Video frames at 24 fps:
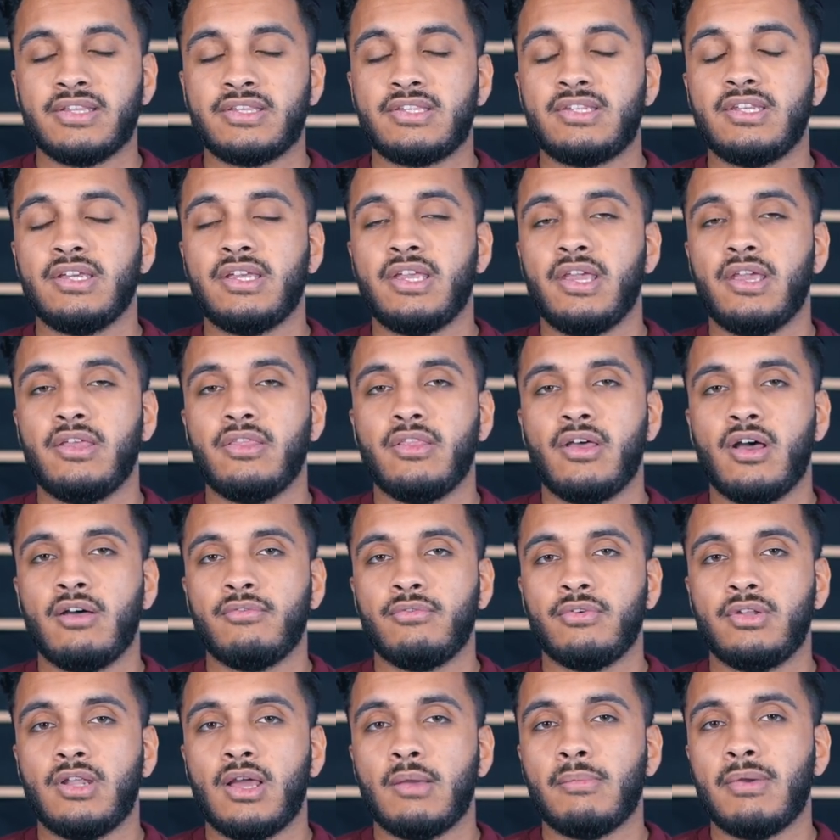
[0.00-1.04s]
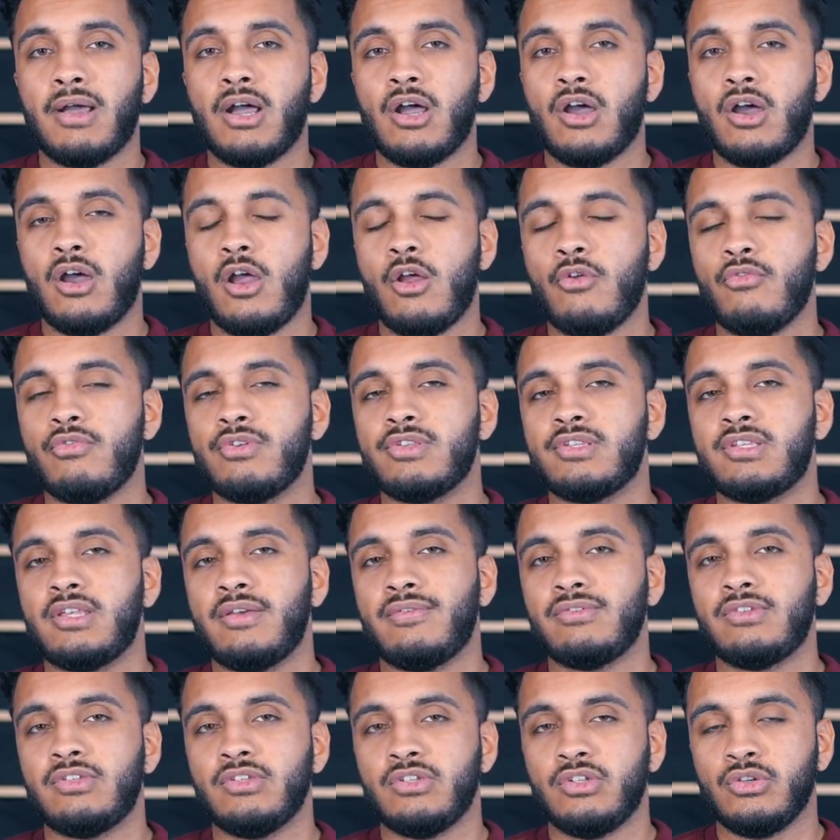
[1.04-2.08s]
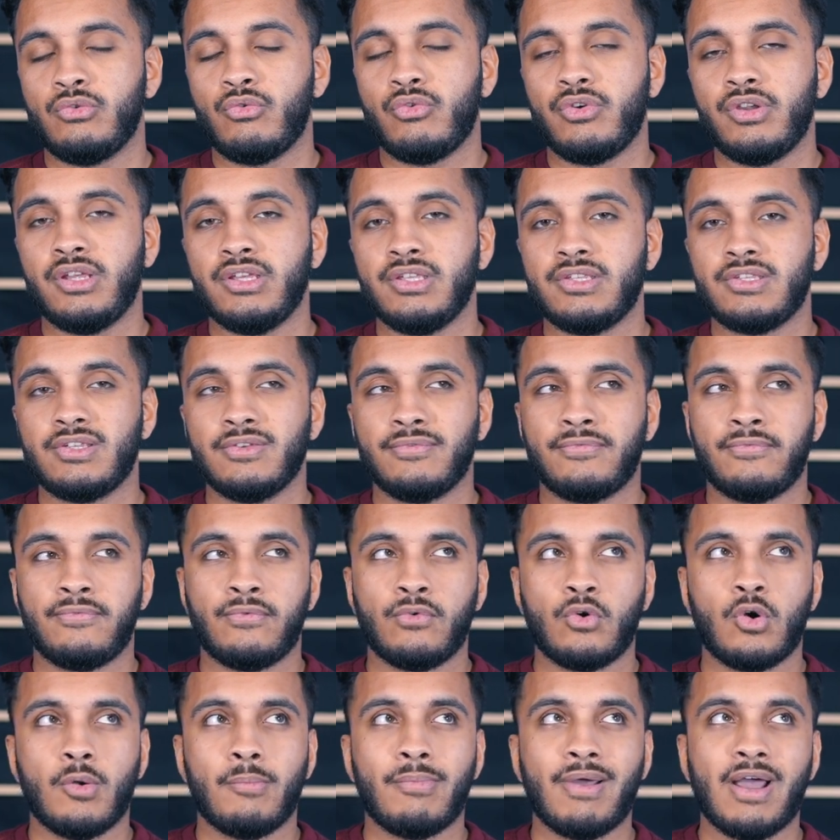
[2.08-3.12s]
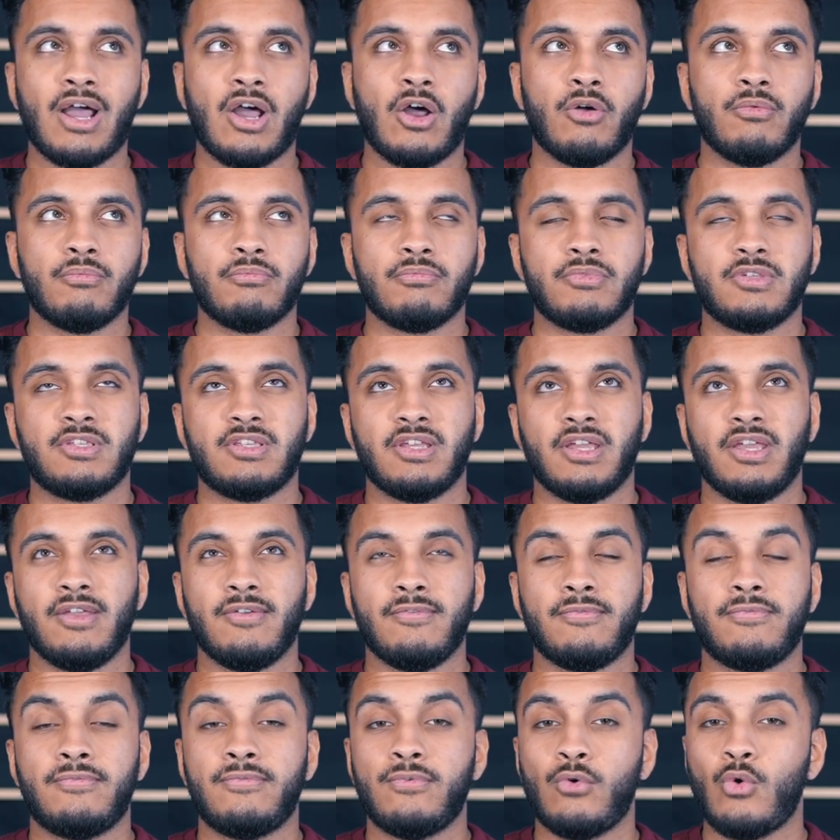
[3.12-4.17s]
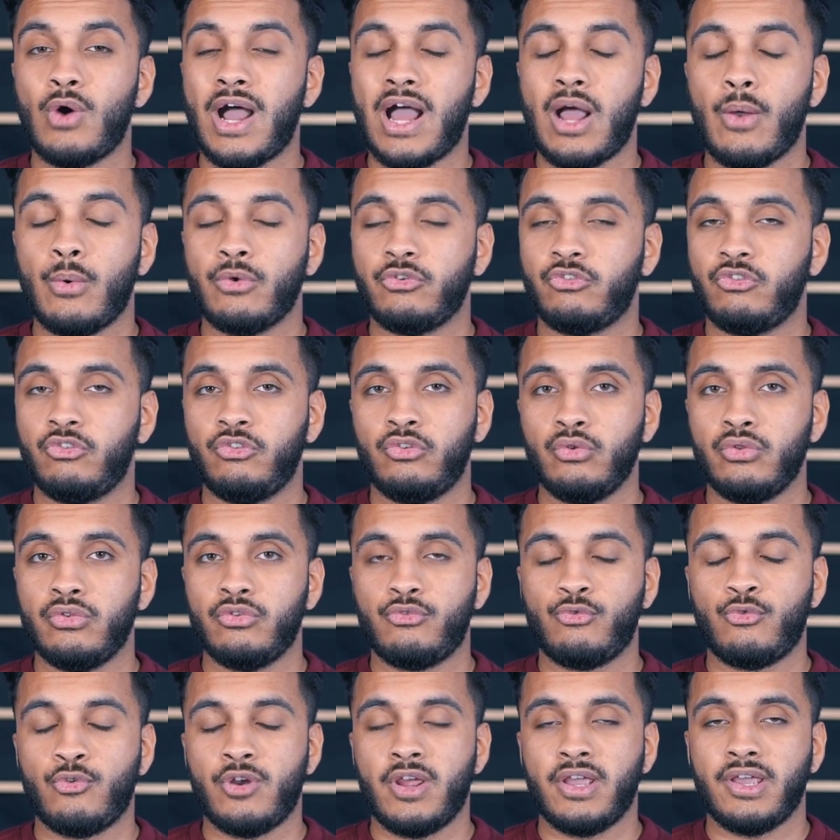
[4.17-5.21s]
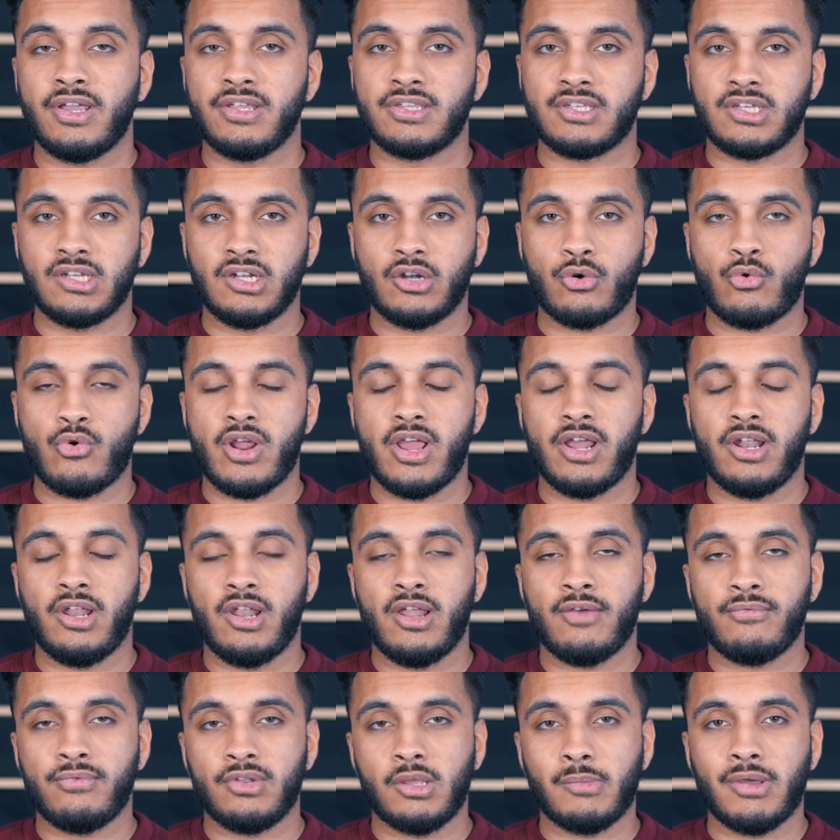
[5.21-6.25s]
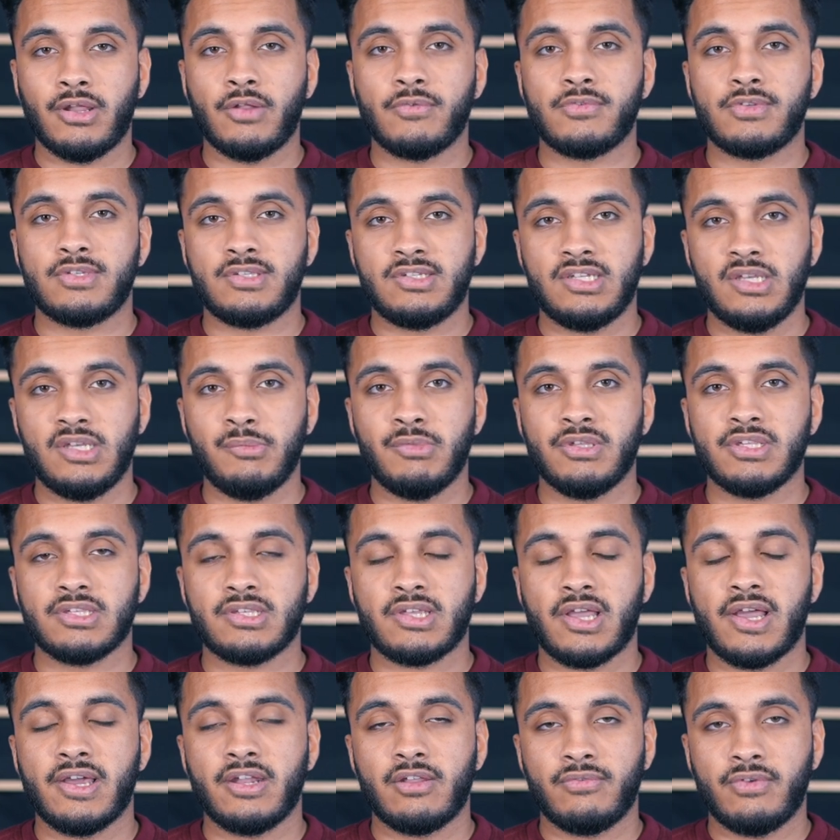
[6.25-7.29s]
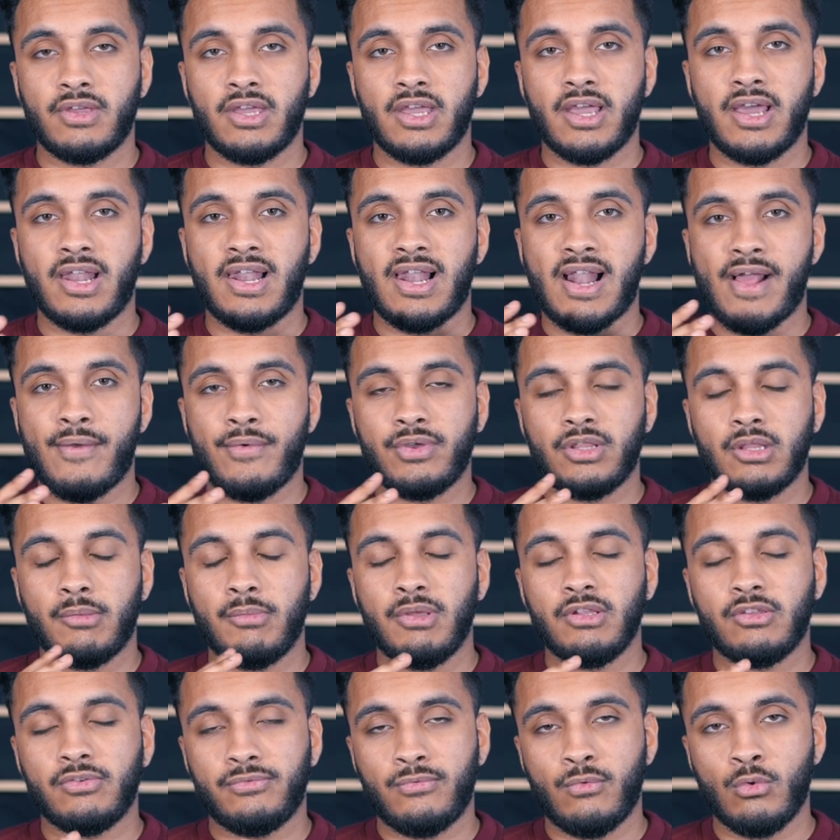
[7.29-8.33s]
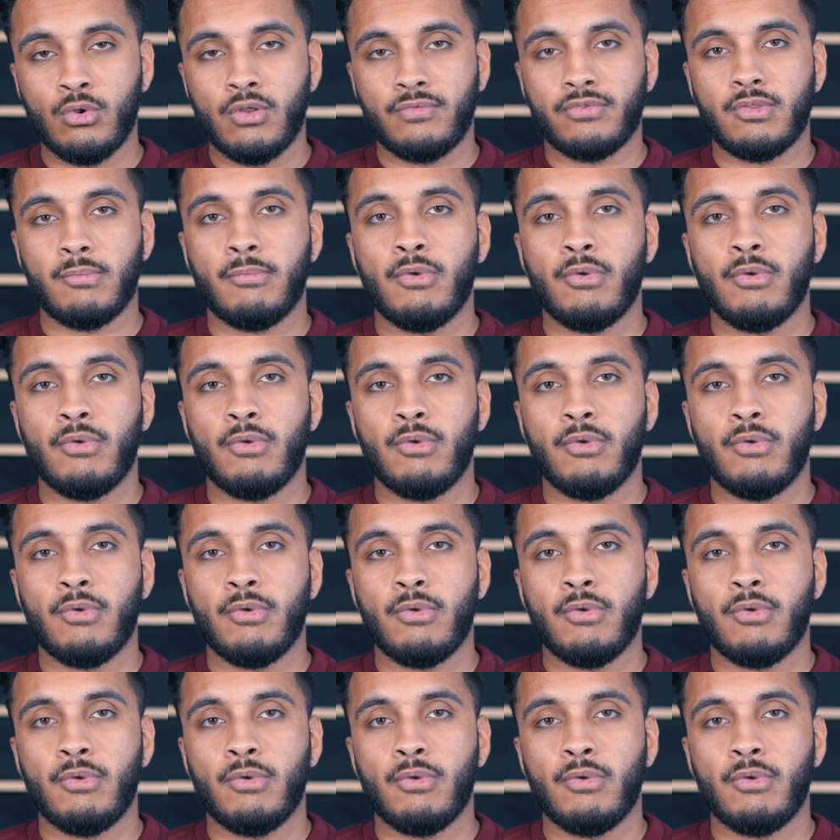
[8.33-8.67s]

and stick it in the oven about 170 degrees for about, say, four hours should do the trick. It's gonna create a lovely amount of steam inside of it, allowing the meat to fall off the